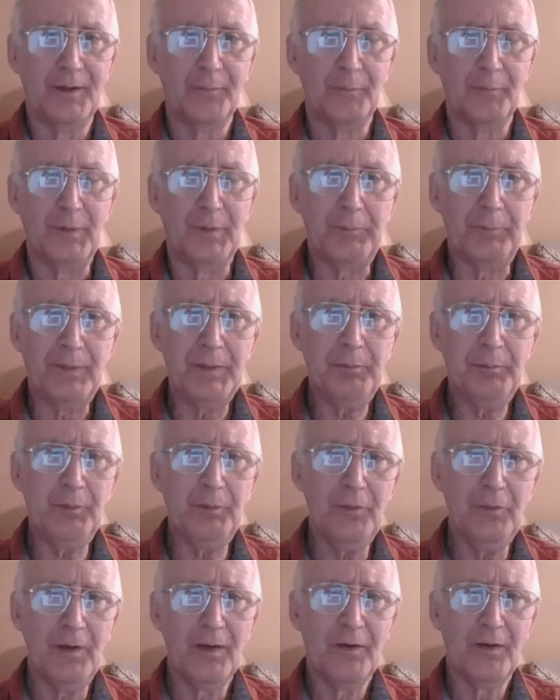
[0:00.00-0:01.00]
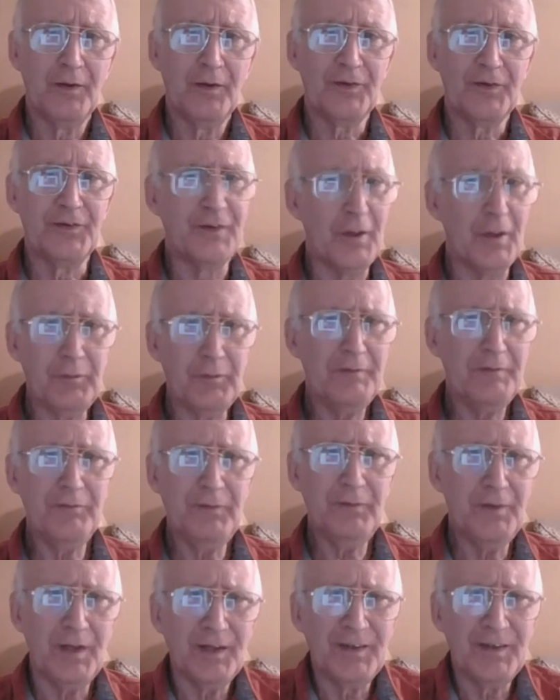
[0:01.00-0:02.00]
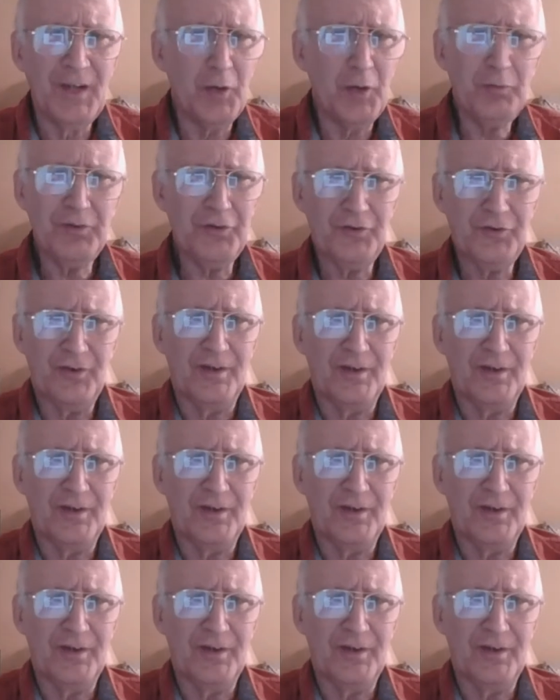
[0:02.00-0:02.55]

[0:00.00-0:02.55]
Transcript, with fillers: but people don't even notice